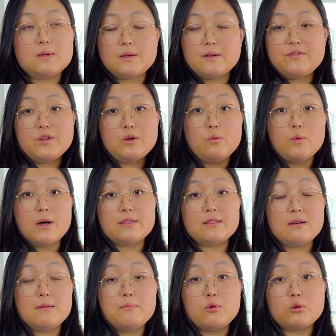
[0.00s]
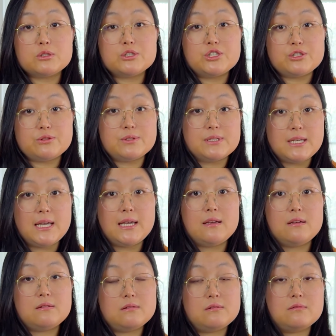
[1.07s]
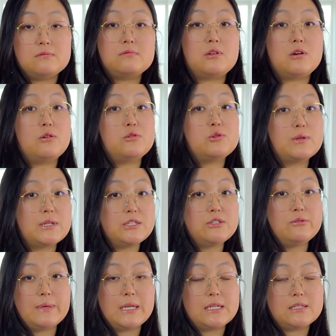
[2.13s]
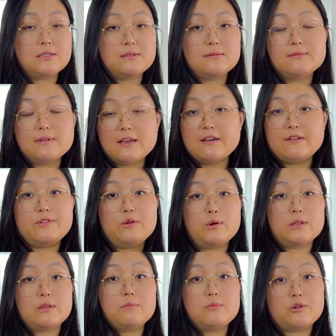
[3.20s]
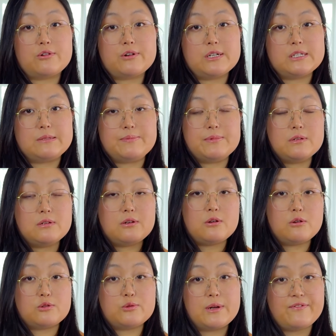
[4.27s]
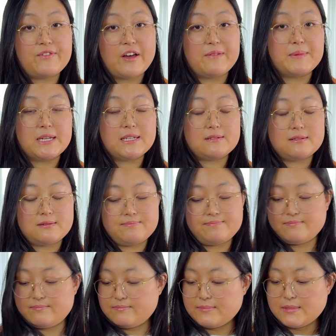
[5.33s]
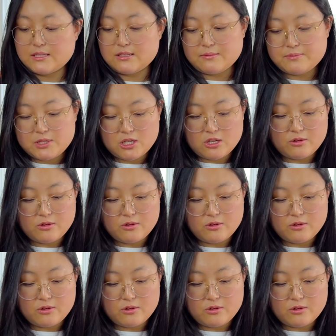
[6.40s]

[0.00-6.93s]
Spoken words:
If you want them more juicy, go 22 minutes. If you want them more crisp, go 25 minutes. It's up to you.